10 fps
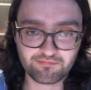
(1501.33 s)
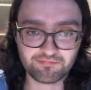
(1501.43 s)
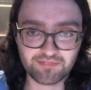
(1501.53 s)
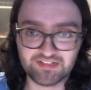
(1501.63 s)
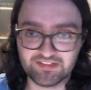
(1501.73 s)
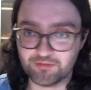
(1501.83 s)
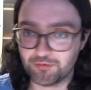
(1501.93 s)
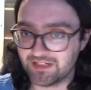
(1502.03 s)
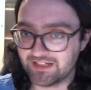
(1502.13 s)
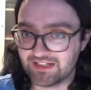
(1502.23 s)
It's a
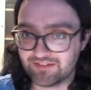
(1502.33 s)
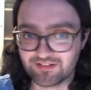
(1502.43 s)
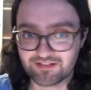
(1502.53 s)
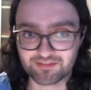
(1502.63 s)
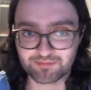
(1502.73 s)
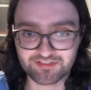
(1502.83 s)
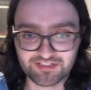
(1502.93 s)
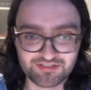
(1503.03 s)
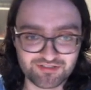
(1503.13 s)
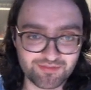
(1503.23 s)
really difficult
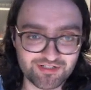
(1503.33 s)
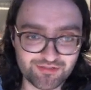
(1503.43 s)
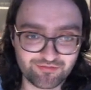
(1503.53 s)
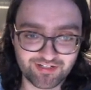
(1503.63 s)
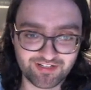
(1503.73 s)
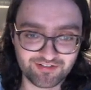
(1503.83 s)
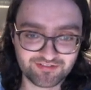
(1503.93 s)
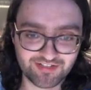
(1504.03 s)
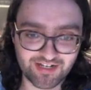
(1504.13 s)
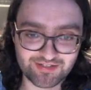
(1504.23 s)
position to maneuver here,
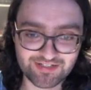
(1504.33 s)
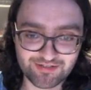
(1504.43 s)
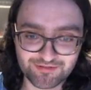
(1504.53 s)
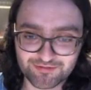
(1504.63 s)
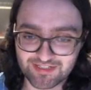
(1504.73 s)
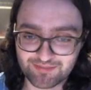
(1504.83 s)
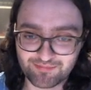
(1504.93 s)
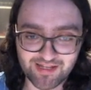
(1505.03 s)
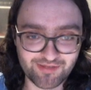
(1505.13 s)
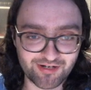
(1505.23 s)
so I don't really
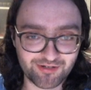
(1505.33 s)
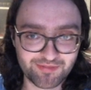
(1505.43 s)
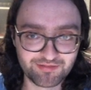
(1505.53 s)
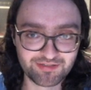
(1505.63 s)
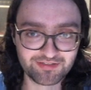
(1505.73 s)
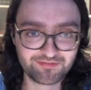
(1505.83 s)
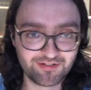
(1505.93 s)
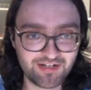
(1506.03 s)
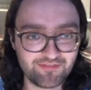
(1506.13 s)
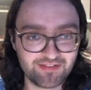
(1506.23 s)
blame our opponent
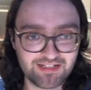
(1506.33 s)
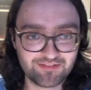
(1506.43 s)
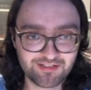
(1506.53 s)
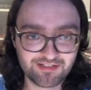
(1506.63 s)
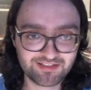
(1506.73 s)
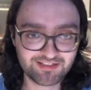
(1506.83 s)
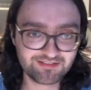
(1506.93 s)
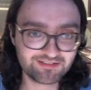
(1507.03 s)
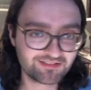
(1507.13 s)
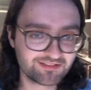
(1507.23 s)
for having
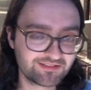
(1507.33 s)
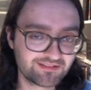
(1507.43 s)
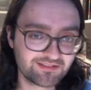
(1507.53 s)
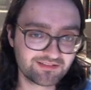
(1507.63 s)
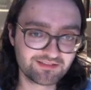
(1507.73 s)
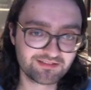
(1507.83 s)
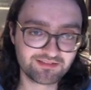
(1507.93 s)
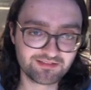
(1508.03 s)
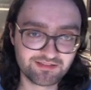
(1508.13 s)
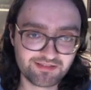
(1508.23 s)
difficulties.
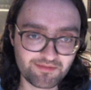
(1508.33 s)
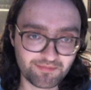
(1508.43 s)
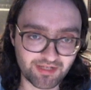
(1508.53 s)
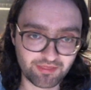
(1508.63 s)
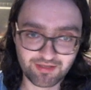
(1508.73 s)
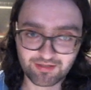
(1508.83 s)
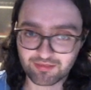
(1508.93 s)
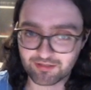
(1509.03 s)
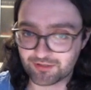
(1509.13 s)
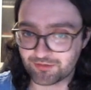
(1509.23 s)
But I think
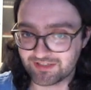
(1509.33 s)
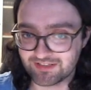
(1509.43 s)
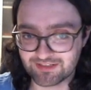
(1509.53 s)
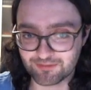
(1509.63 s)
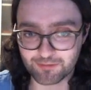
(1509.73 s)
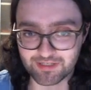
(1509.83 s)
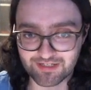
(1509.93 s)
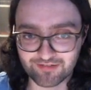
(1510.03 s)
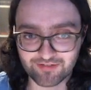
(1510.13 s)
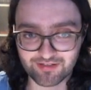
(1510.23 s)
the critical way
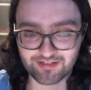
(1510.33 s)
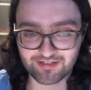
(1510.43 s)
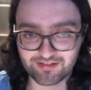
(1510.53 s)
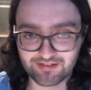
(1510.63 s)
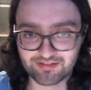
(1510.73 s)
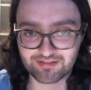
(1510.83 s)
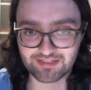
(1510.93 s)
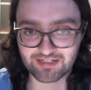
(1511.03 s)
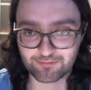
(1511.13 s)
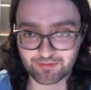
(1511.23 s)
of
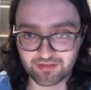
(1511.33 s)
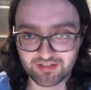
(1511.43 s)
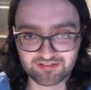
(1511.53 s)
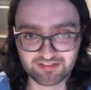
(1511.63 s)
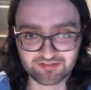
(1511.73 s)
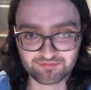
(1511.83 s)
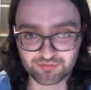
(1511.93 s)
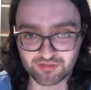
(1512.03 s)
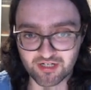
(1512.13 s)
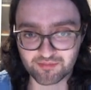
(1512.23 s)
dealing with this is
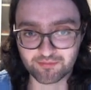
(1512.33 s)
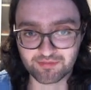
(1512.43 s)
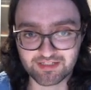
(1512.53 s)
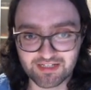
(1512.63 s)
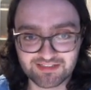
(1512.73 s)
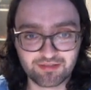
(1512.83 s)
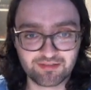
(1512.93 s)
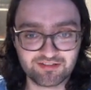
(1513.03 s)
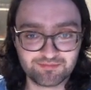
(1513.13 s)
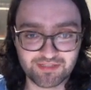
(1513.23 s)
probably getting
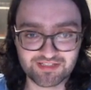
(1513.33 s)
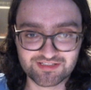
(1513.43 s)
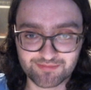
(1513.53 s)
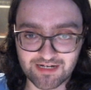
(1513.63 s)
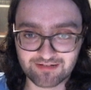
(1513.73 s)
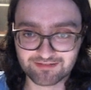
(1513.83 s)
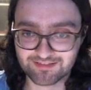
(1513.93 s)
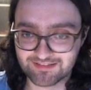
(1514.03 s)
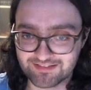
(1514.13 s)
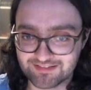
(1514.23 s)
this bishop out,
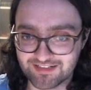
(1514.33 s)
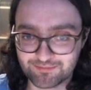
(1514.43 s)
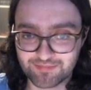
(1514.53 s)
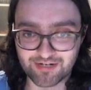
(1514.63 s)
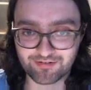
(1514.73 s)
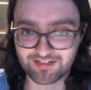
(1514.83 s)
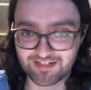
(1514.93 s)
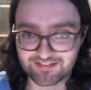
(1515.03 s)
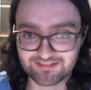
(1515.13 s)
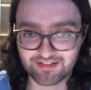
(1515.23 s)
as it's not
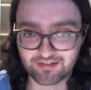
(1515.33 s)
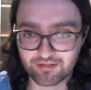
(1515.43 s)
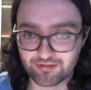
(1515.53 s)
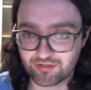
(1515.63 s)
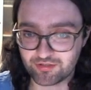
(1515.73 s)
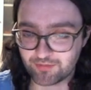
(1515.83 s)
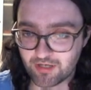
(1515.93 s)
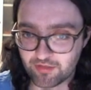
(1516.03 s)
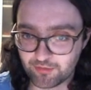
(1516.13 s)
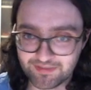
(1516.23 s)
paralyzed like their
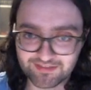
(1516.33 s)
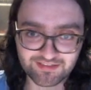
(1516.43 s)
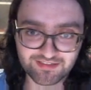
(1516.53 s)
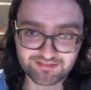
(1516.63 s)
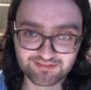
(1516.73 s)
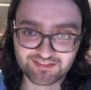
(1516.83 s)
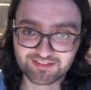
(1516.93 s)
other pieces.